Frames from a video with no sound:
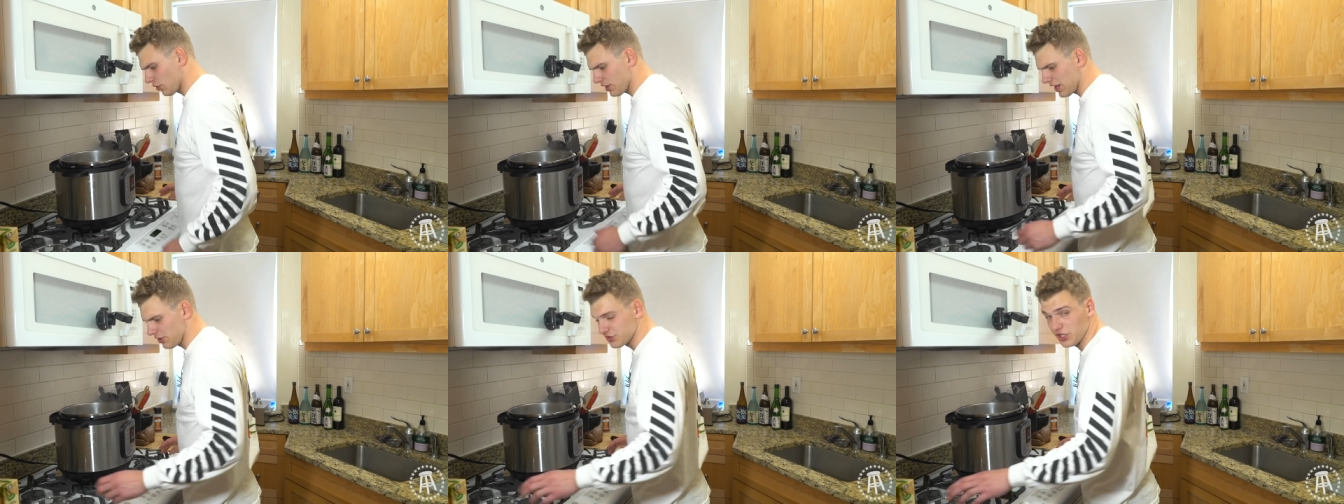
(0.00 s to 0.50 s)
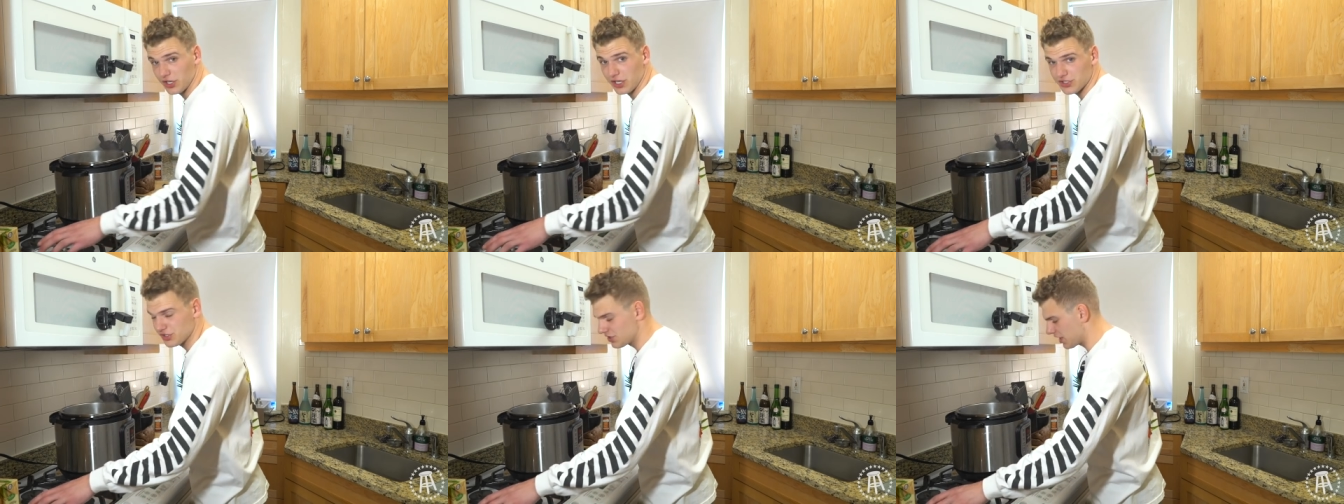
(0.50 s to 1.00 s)
Okay, those
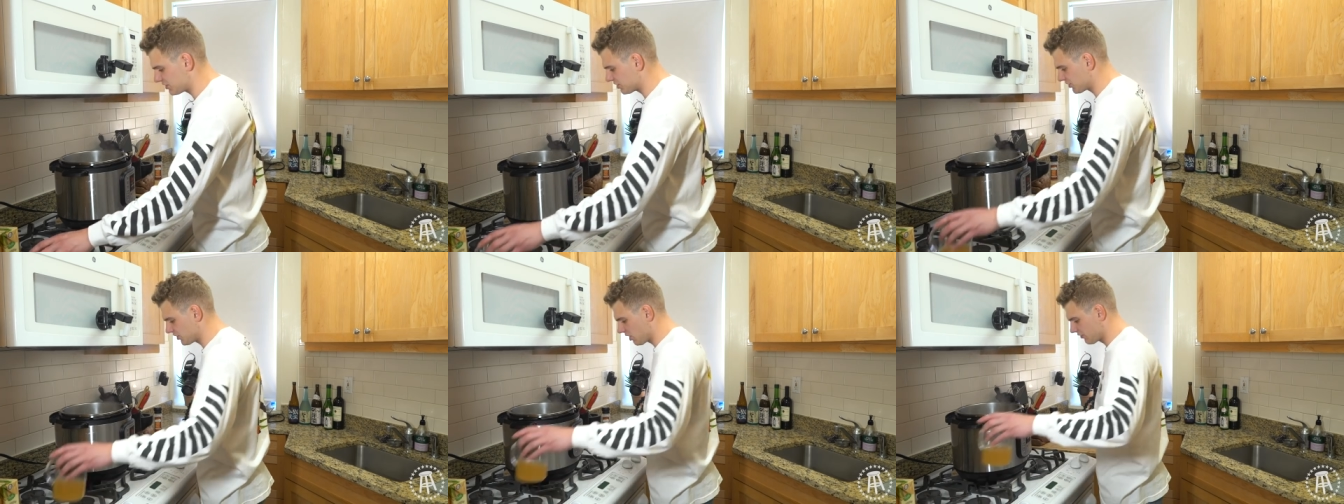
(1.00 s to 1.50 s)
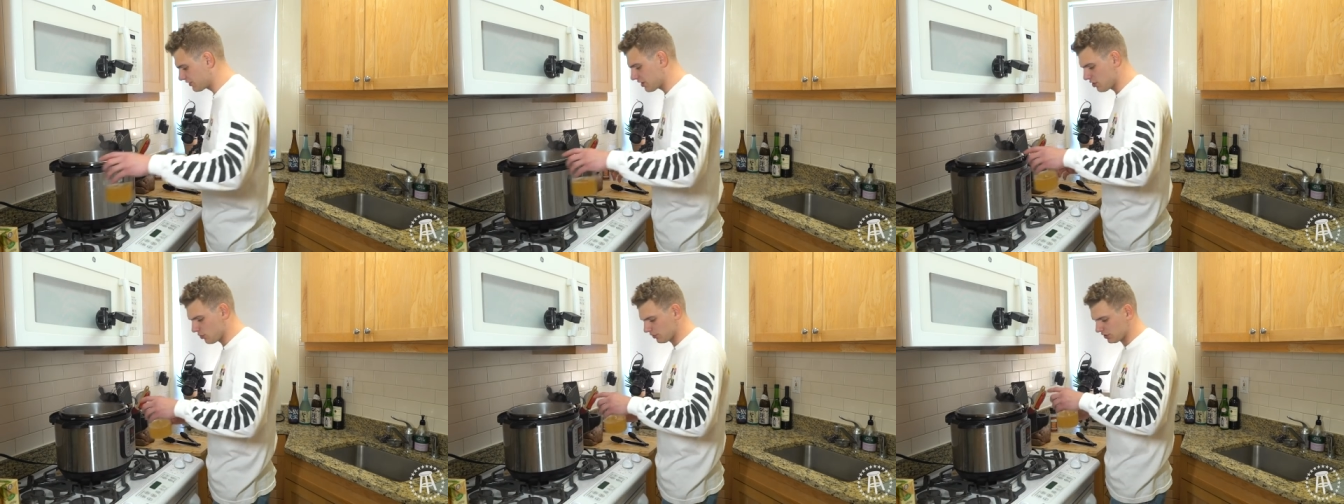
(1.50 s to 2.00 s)
onions are nice and soft
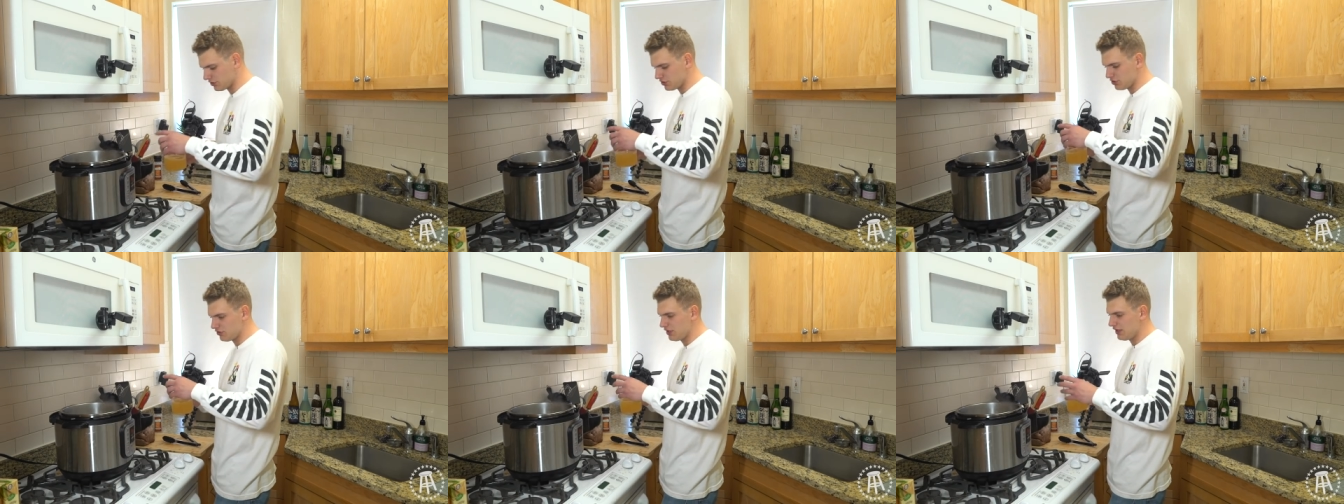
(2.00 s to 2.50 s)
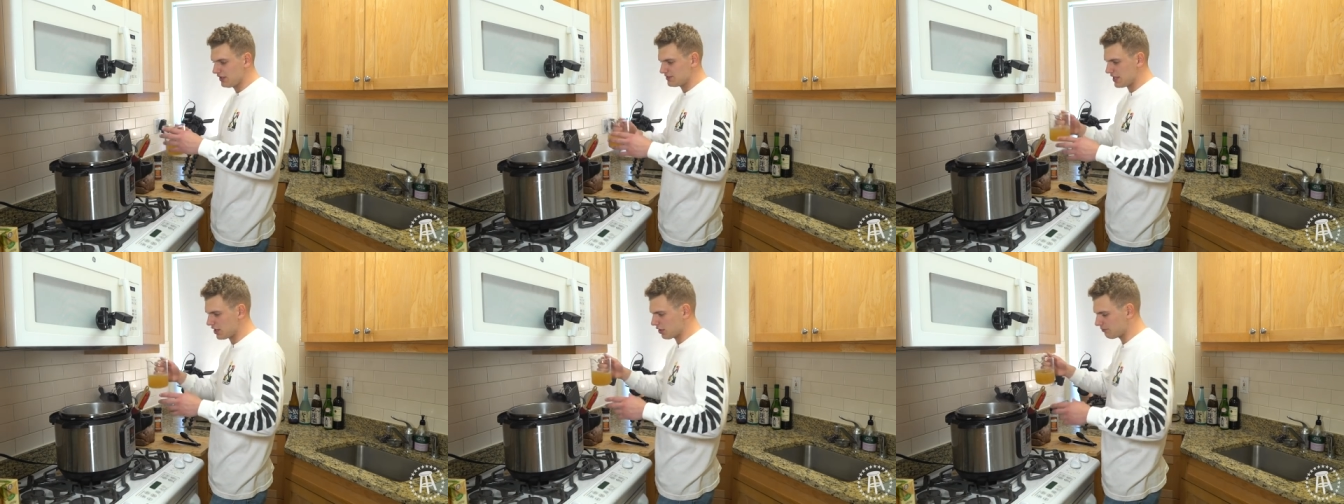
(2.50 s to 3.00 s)
now. All we're gonna do,
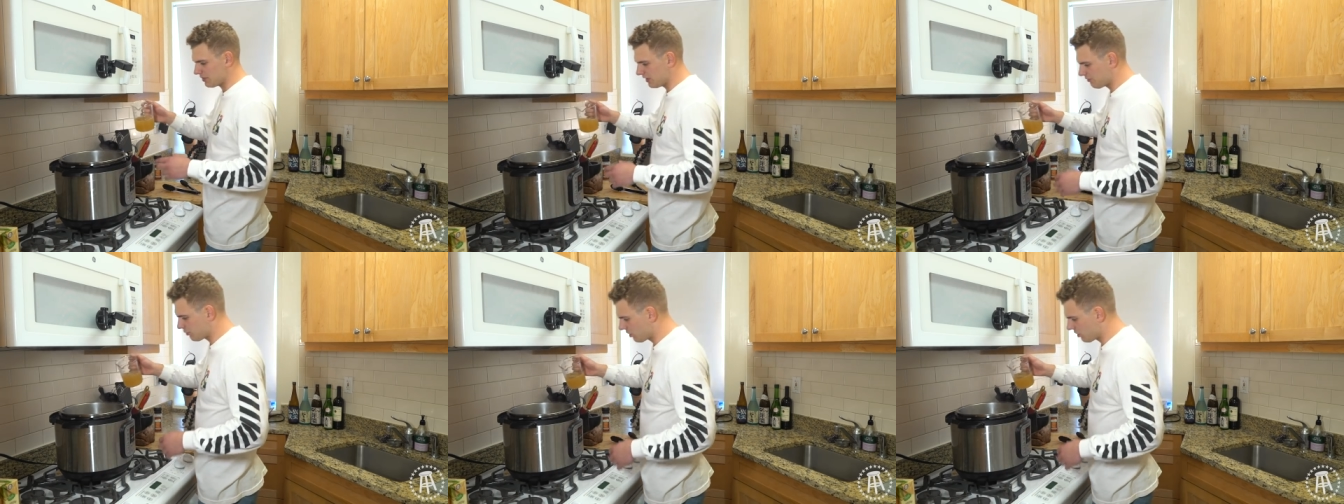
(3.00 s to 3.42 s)
take our beef